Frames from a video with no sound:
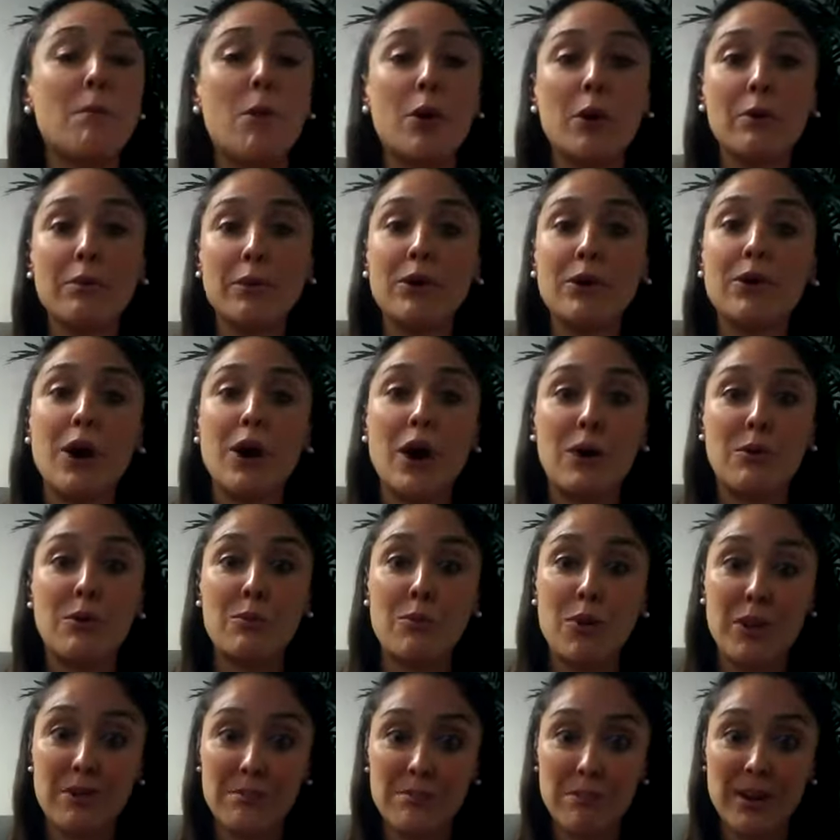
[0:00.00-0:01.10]
more milk
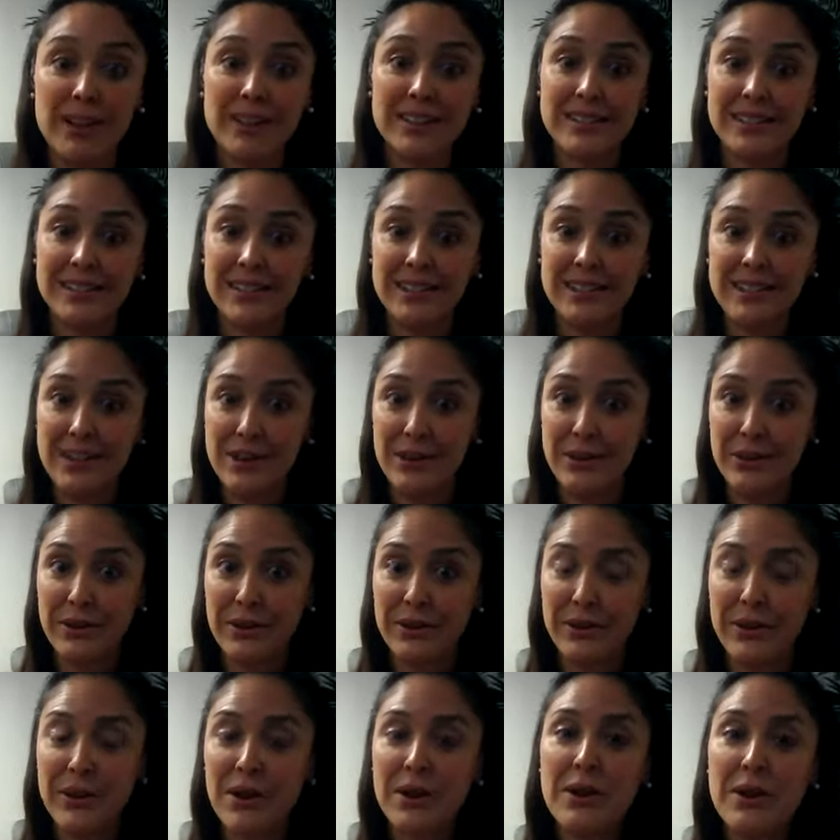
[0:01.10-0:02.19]
on one breast than the
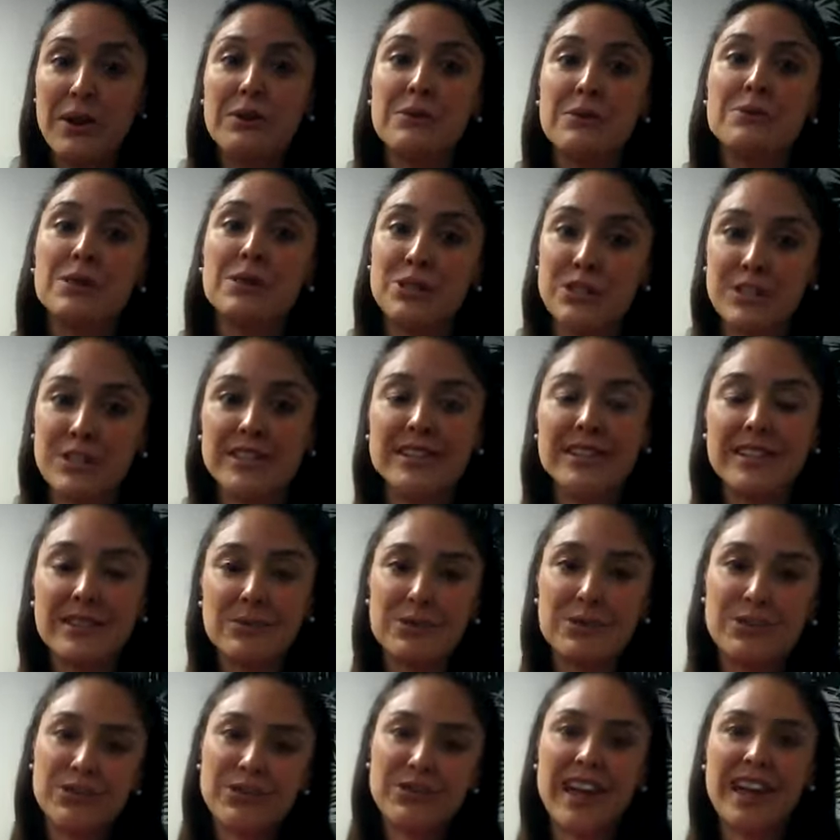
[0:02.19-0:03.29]
other, which is
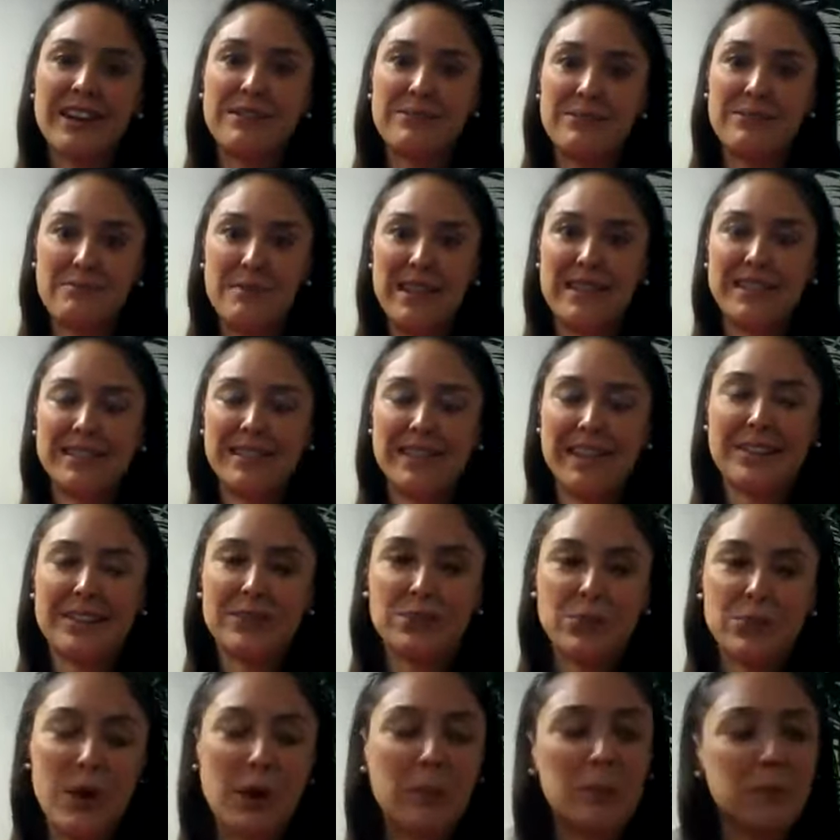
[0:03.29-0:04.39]
kind of amazing
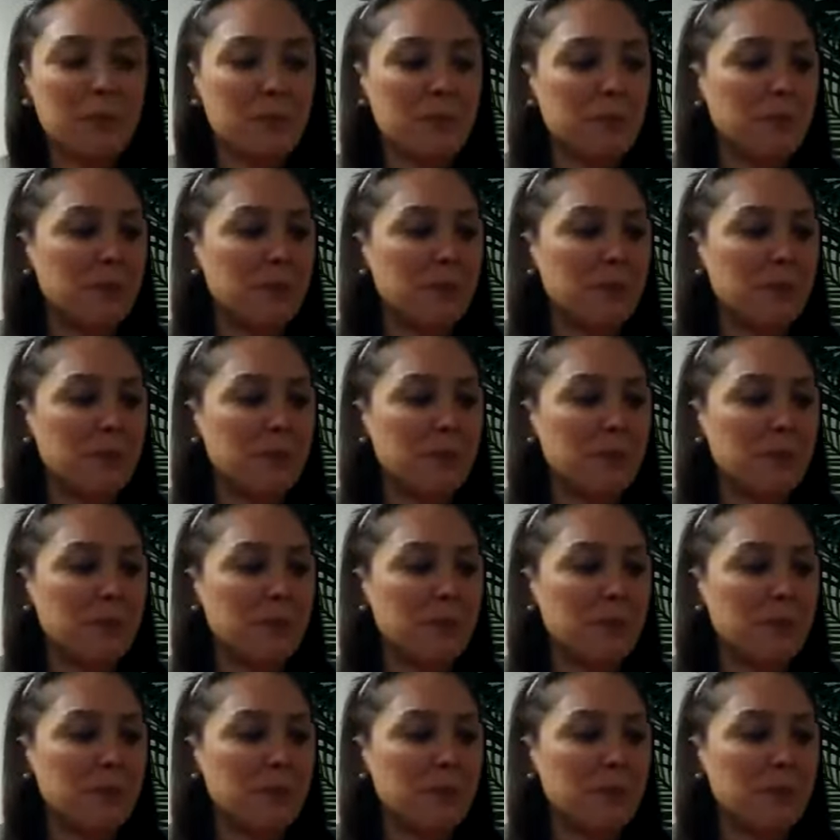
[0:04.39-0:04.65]
as well.